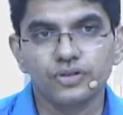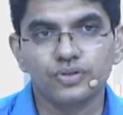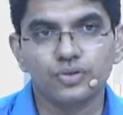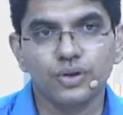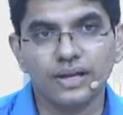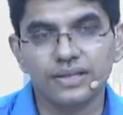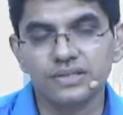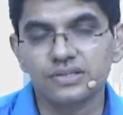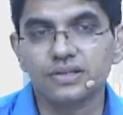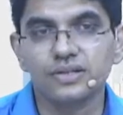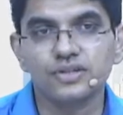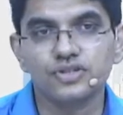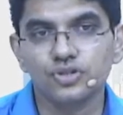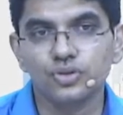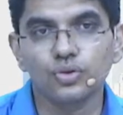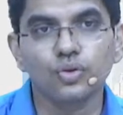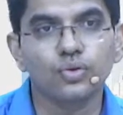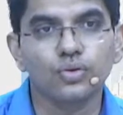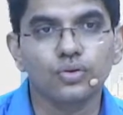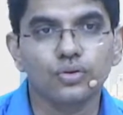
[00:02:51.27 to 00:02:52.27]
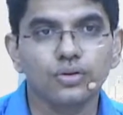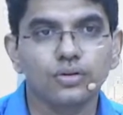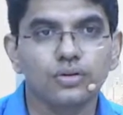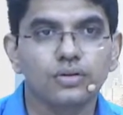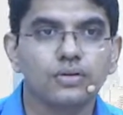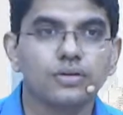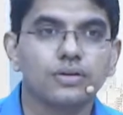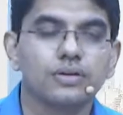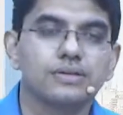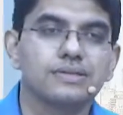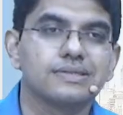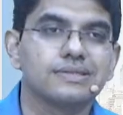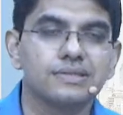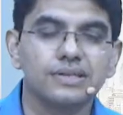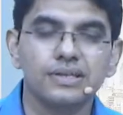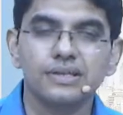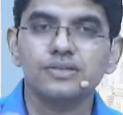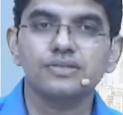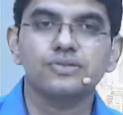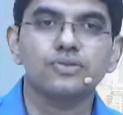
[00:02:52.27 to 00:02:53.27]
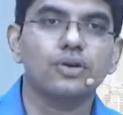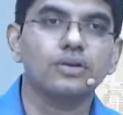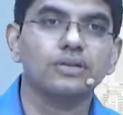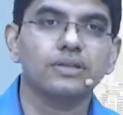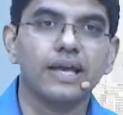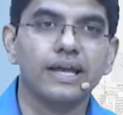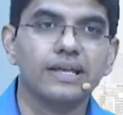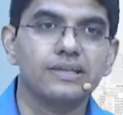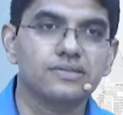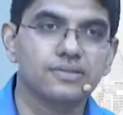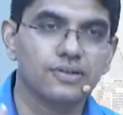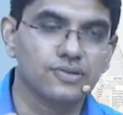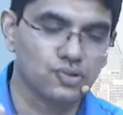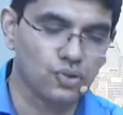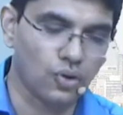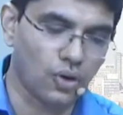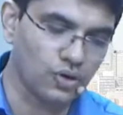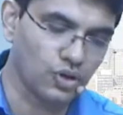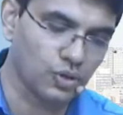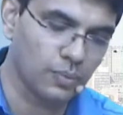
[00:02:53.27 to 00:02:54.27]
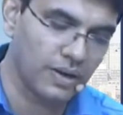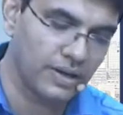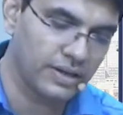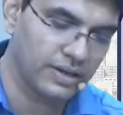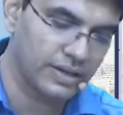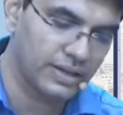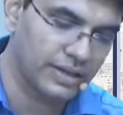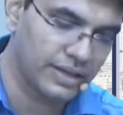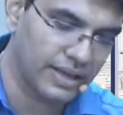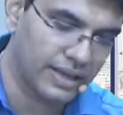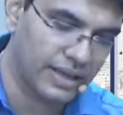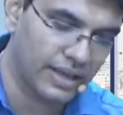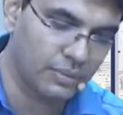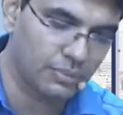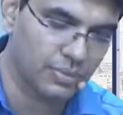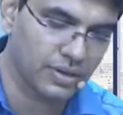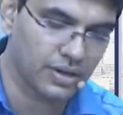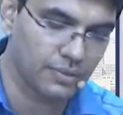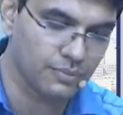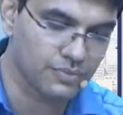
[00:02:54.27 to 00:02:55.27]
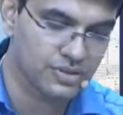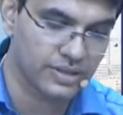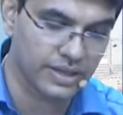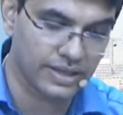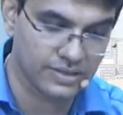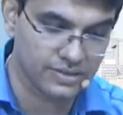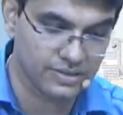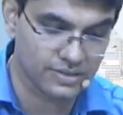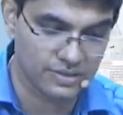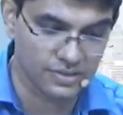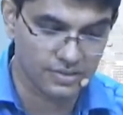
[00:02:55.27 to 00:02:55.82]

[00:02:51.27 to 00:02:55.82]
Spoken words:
So answer is no. C is not the answer. So automatically A becomes the answer.